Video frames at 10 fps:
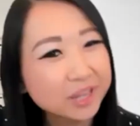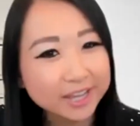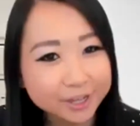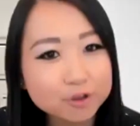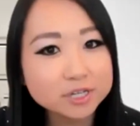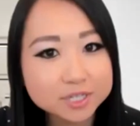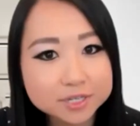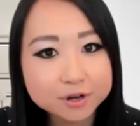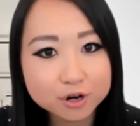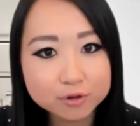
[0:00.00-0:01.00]
later this
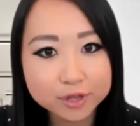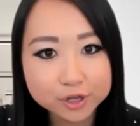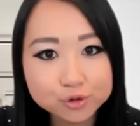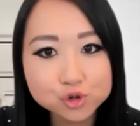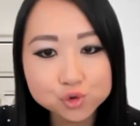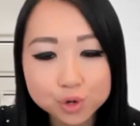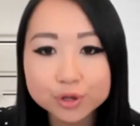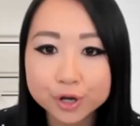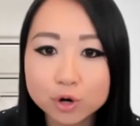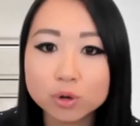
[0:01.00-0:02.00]
year than usual,
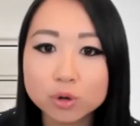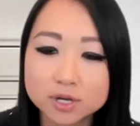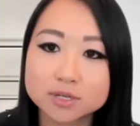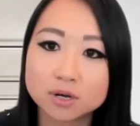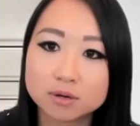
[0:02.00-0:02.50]
because